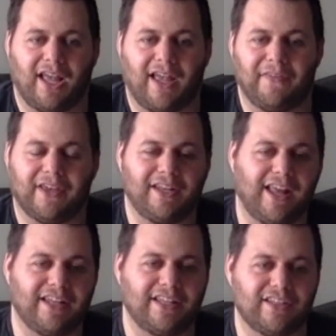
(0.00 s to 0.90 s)
And the
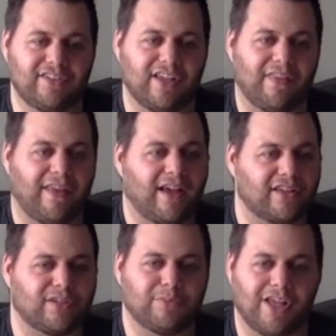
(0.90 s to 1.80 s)
Canadians, they
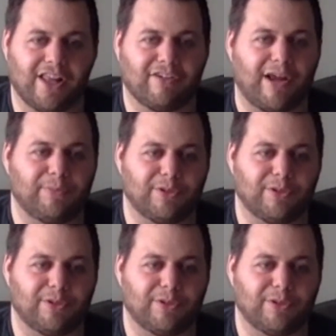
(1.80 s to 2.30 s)
got some telegrams,